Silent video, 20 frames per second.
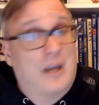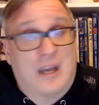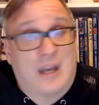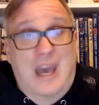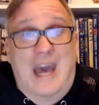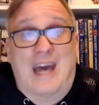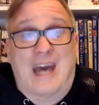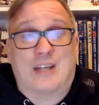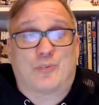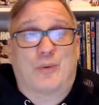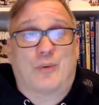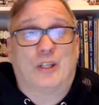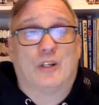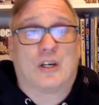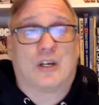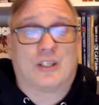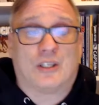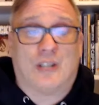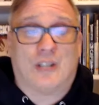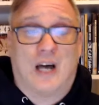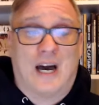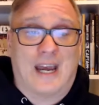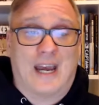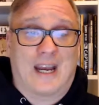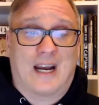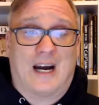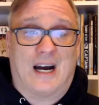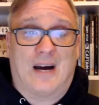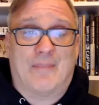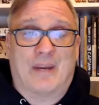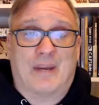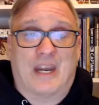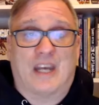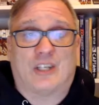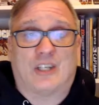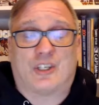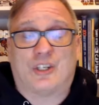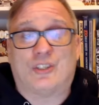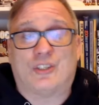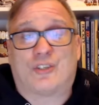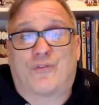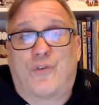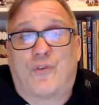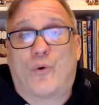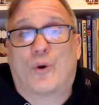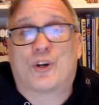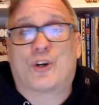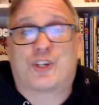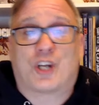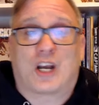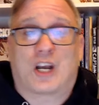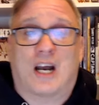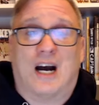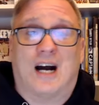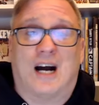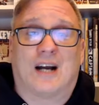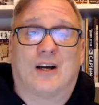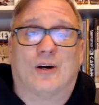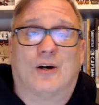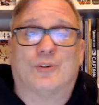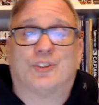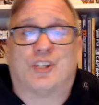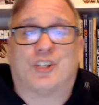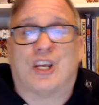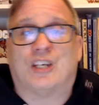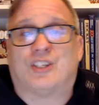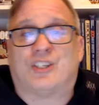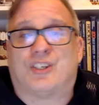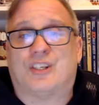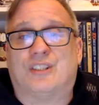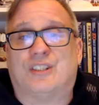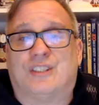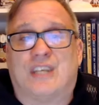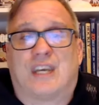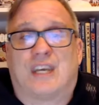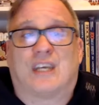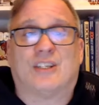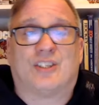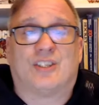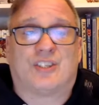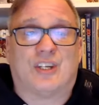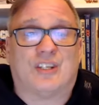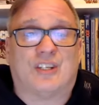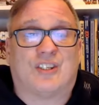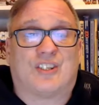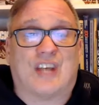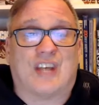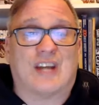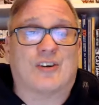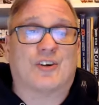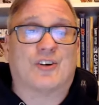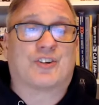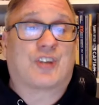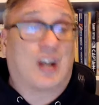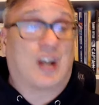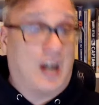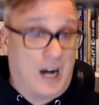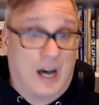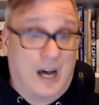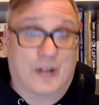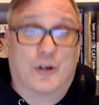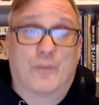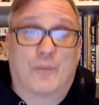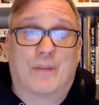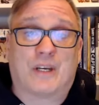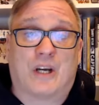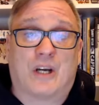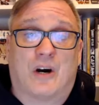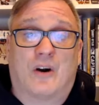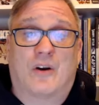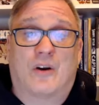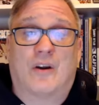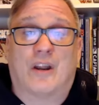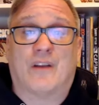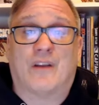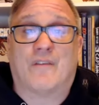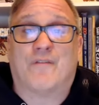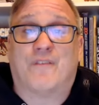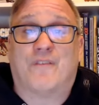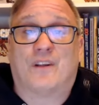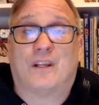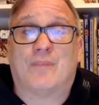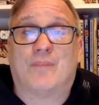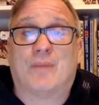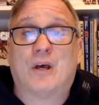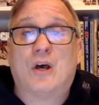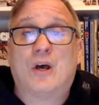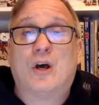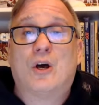As we look at the line combinations for Chicago, Jason Dickinson centers Connor Bedard and Philip